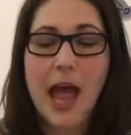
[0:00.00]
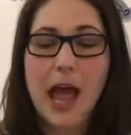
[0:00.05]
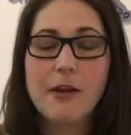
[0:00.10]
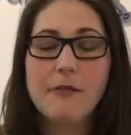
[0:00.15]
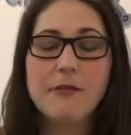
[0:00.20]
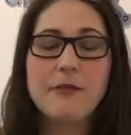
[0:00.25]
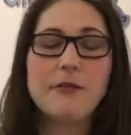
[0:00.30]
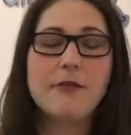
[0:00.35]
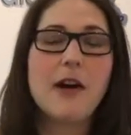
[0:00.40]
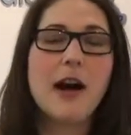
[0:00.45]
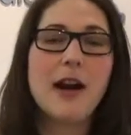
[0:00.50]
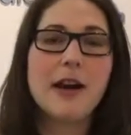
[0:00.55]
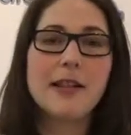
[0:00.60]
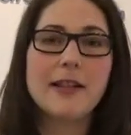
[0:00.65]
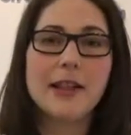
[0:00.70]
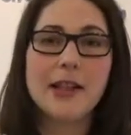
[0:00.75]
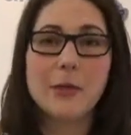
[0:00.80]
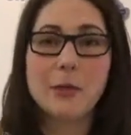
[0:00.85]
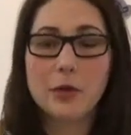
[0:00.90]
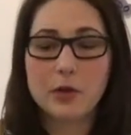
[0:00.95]
And
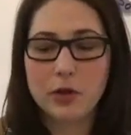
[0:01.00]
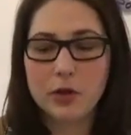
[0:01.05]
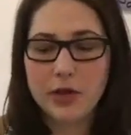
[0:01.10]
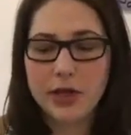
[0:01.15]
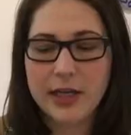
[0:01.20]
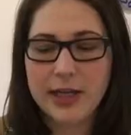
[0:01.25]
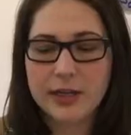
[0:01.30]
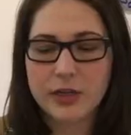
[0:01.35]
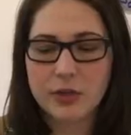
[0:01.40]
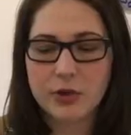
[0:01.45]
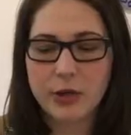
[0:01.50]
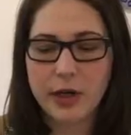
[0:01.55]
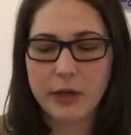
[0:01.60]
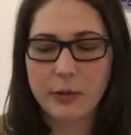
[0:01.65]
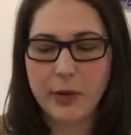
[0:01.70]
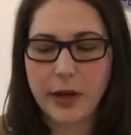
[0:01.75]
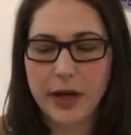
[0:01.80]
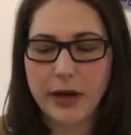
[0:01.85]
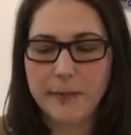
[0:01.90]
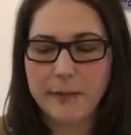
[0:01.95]
finally, we're looking at
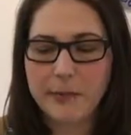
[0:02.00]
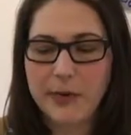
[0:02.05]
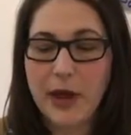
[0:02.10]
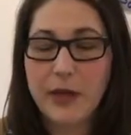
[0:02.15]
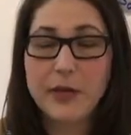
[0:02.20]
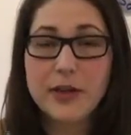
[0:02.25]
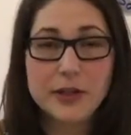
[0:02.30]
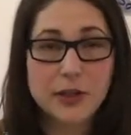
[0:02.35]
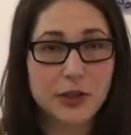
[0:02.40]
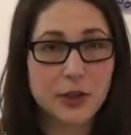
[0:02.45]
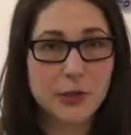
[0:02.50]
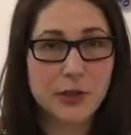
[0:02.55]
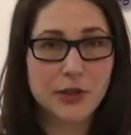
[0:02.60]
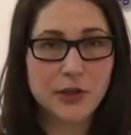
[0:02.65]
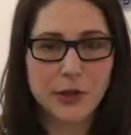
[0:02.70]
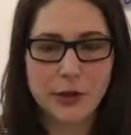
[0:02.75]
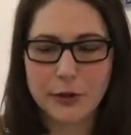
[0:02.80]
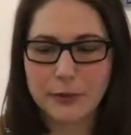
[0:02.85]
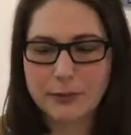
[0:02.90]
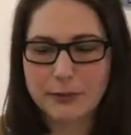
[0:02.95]
tread wear. Now this shoe is
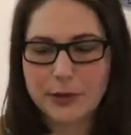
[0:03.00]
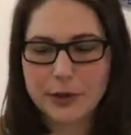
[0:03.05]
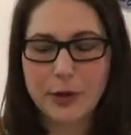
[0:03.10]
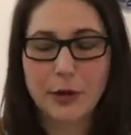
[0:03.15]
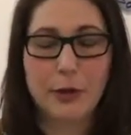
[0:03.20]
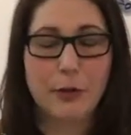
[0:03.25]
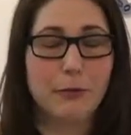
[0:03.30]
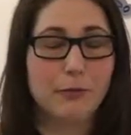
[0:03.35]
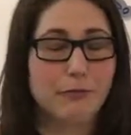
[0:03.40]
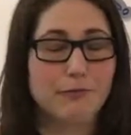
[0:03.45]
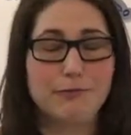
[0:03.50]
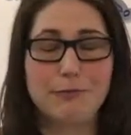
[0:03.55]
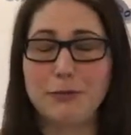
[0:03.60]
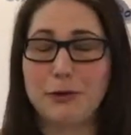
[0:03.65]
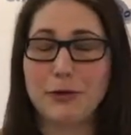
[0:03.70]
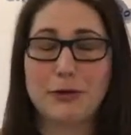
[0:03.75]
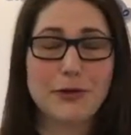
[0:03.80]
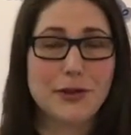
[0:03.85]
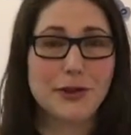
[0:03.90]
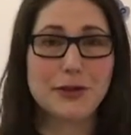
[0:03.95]
new, so
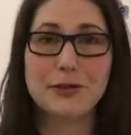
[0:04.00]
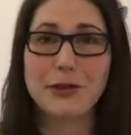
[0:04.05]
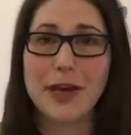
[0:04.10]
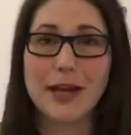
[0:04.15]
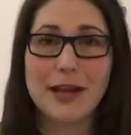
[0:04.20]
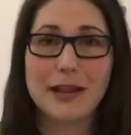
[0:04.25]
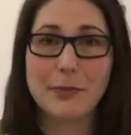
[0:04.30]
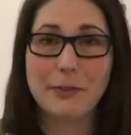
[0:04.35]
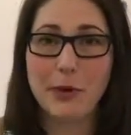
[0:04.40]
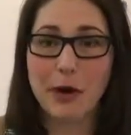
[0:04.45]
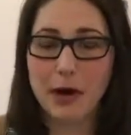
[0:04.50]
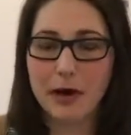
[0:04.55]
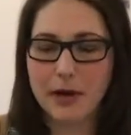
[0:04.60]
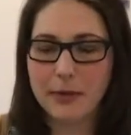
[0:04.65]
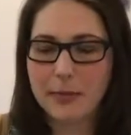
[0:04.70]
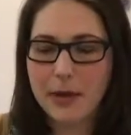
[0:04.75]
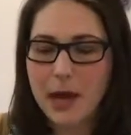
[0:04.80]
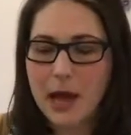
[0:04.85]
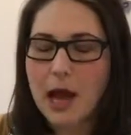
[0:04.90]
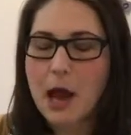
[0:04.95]
perfect tread at the
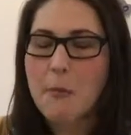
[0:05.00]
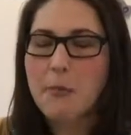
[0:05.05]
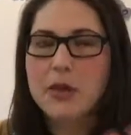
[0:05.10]
bottom.